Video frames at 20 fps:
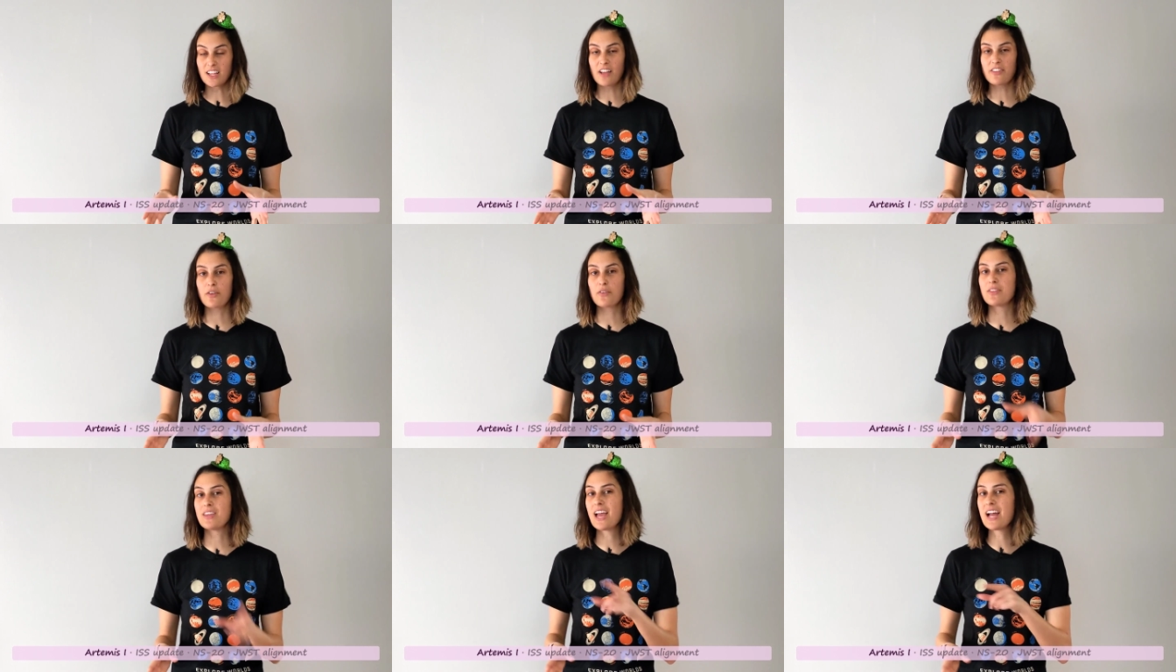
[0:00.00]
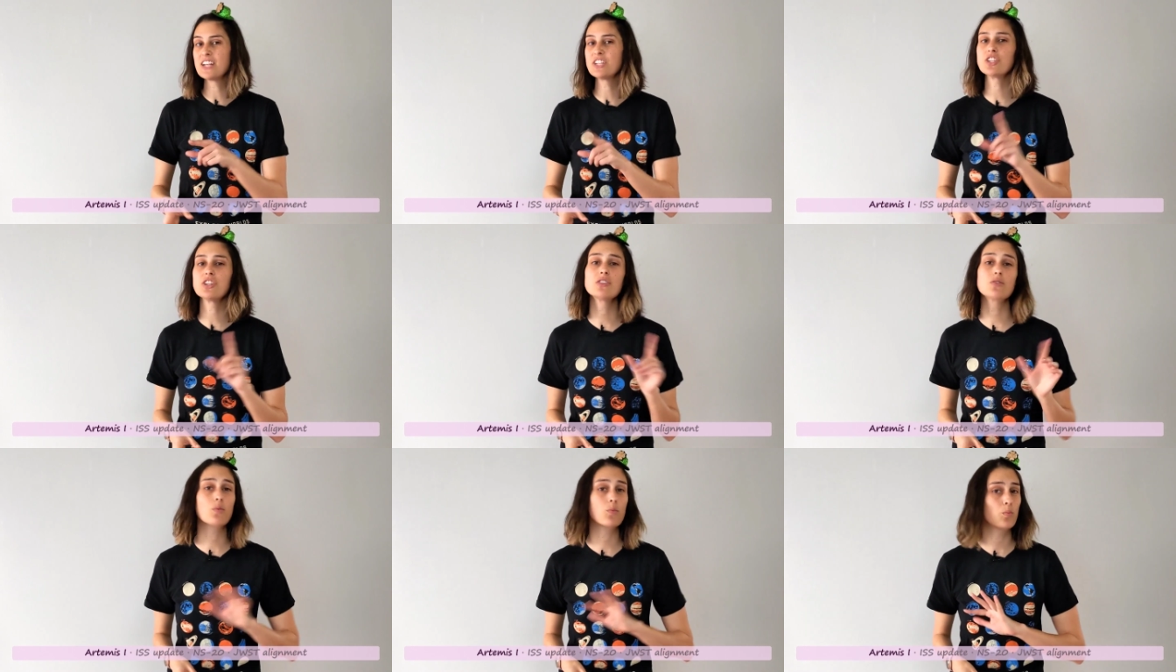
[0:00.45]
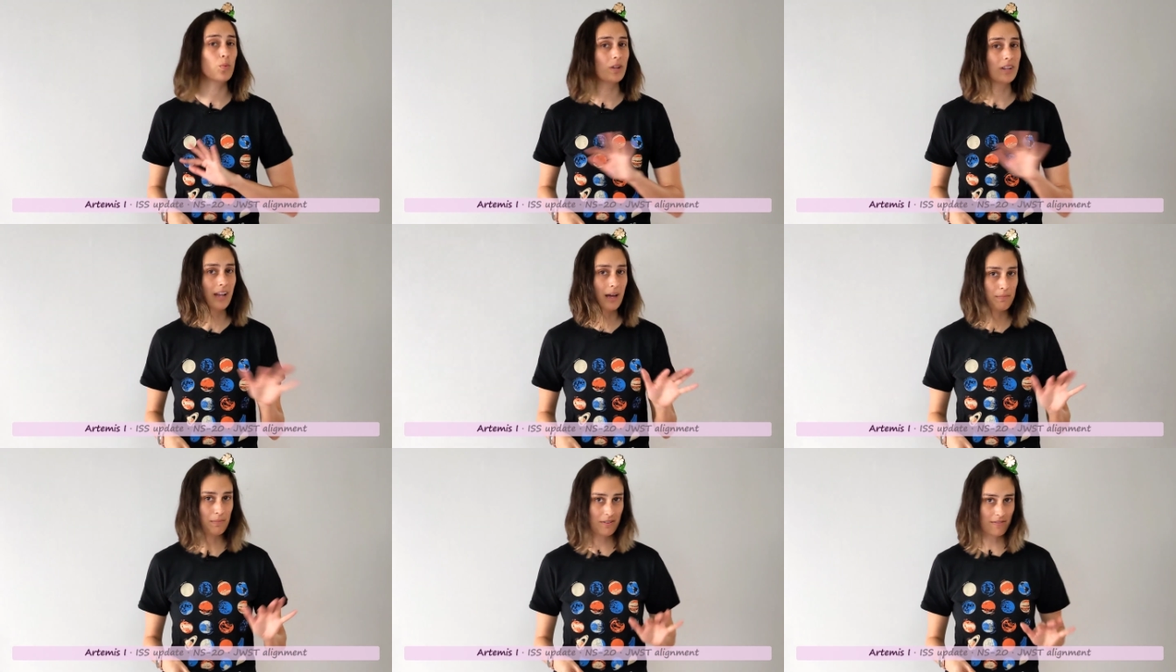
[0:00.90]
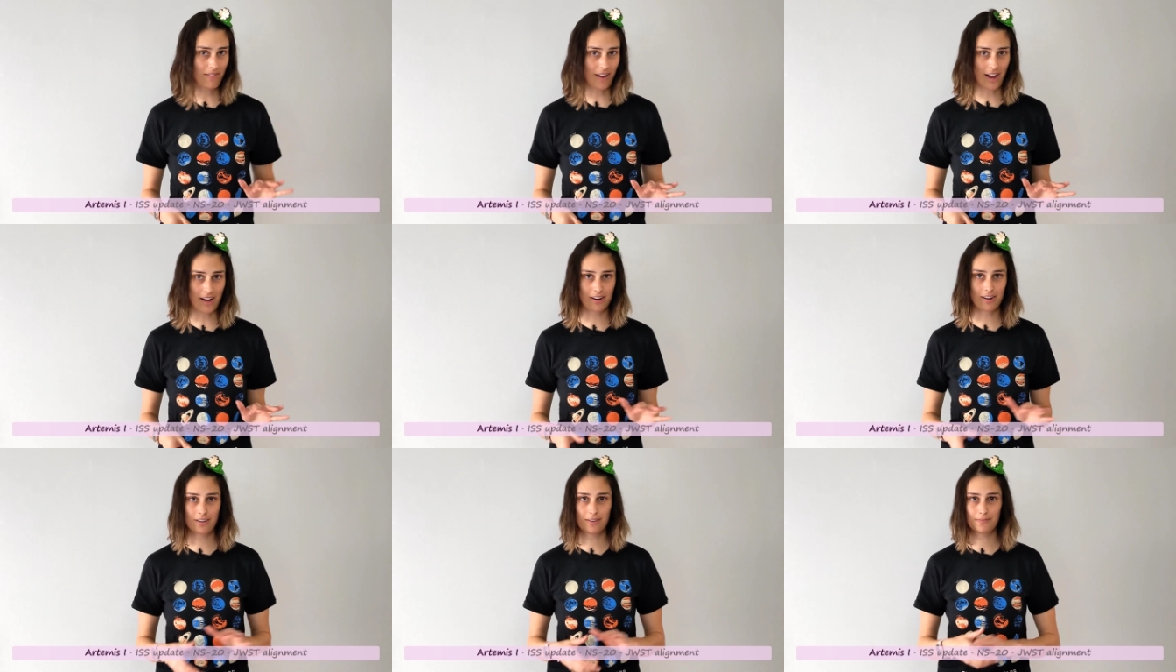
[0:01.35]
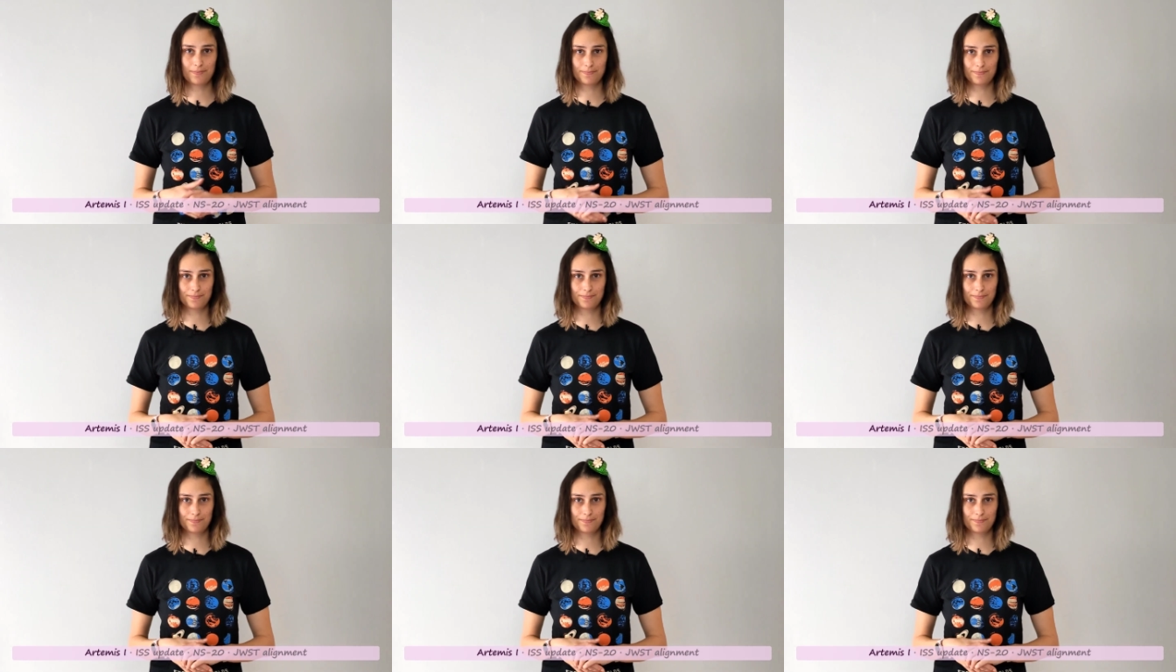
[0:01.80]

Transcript: although the engines will not be fired.